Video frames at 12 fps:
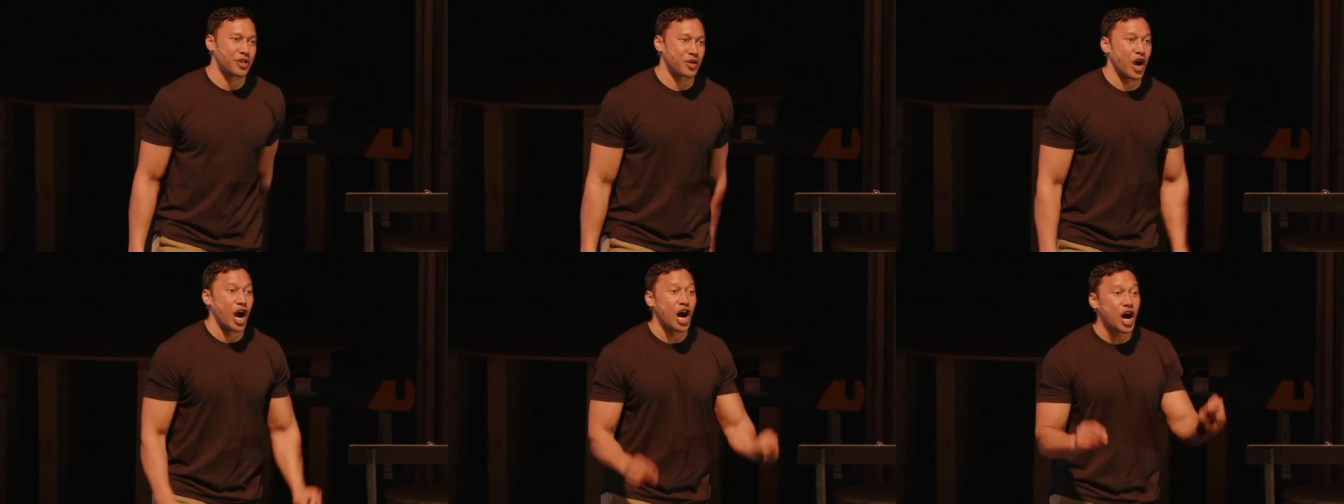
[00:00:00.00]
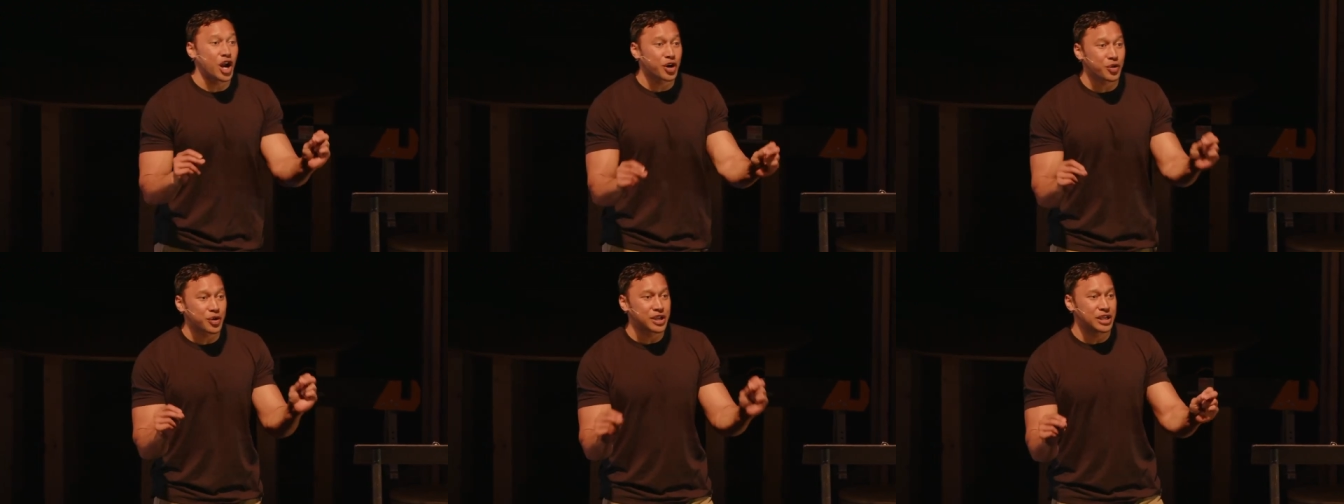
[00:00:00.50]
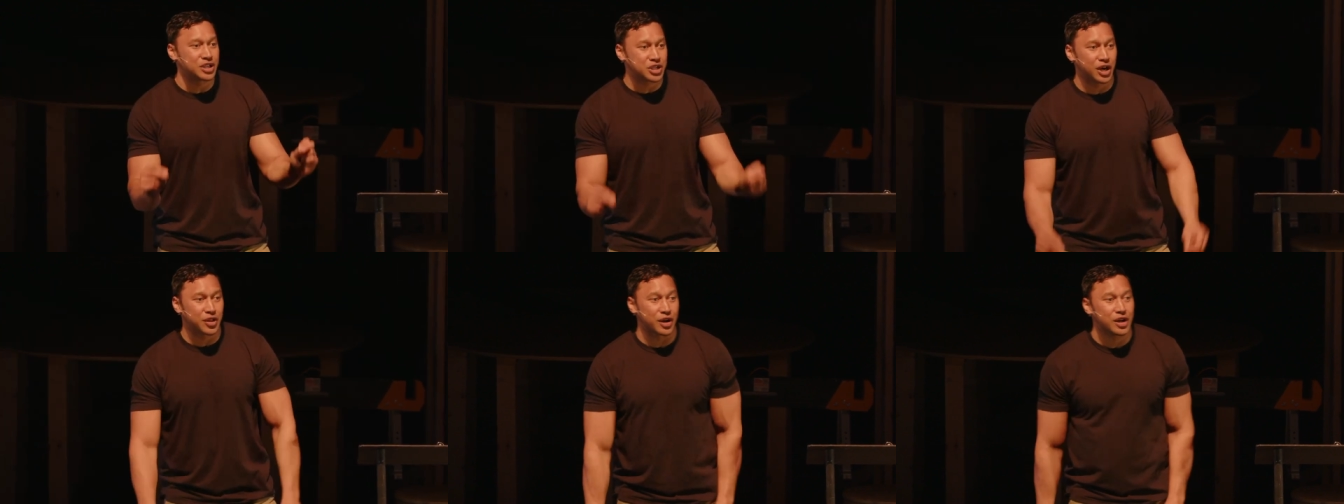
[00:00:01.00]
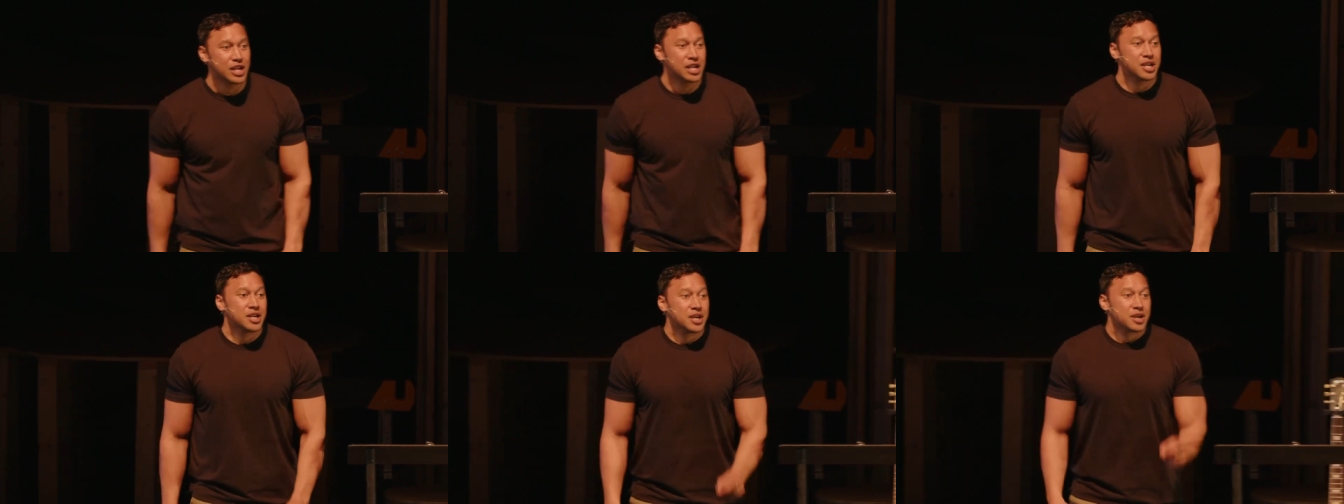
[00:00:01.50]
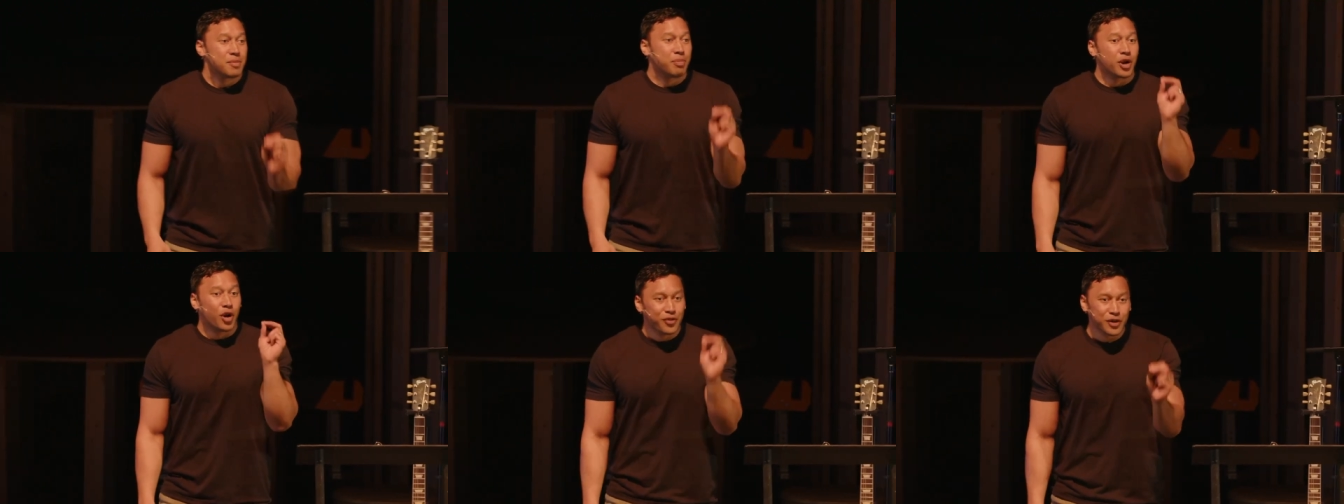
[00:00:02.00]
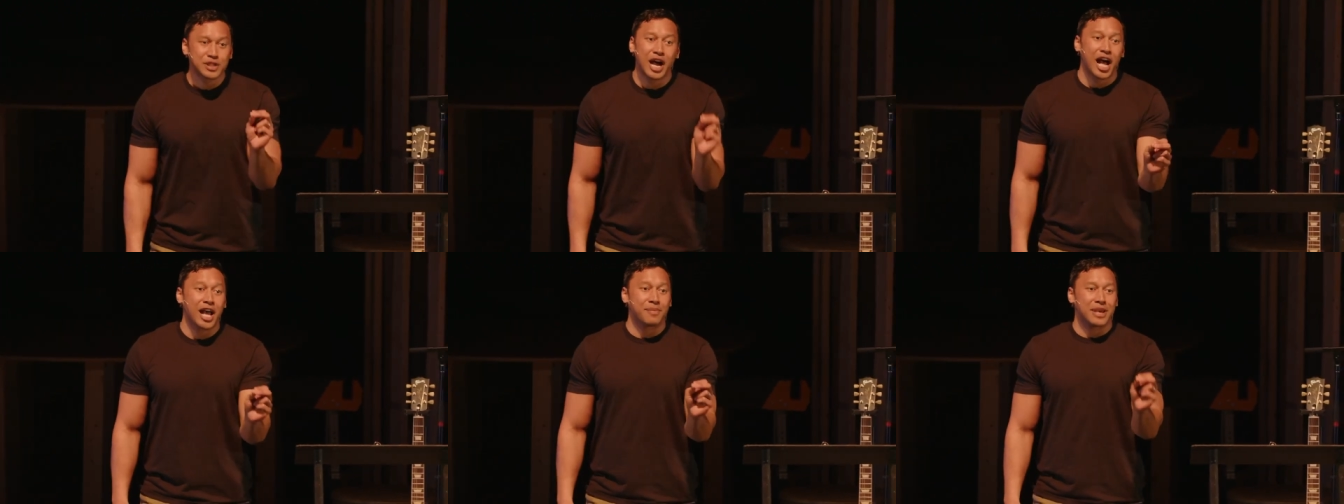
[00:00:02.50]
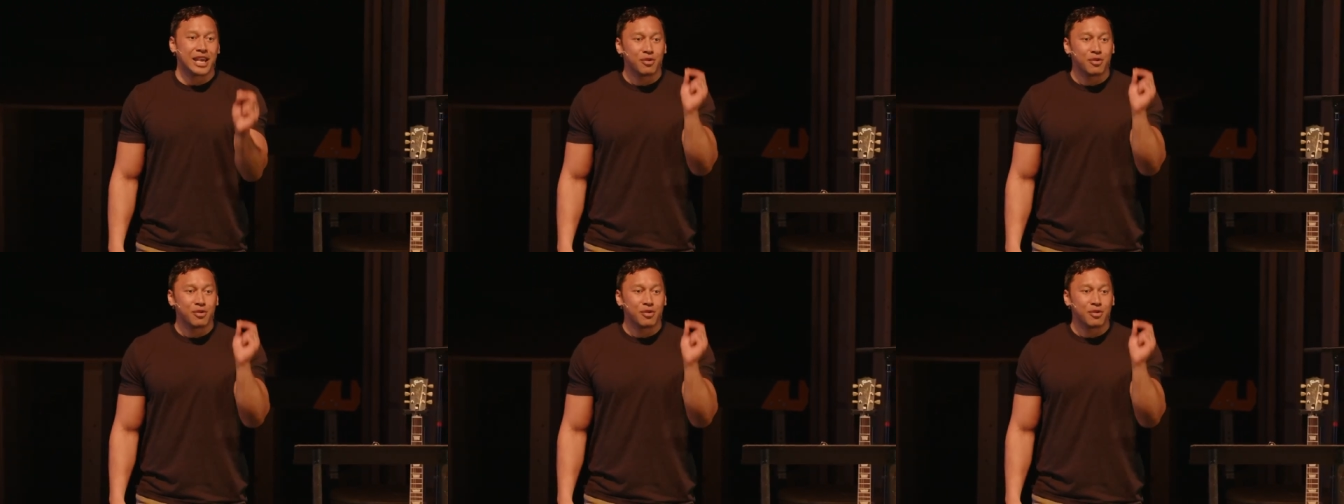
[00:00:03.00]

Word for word: another, honoring each other. But over time,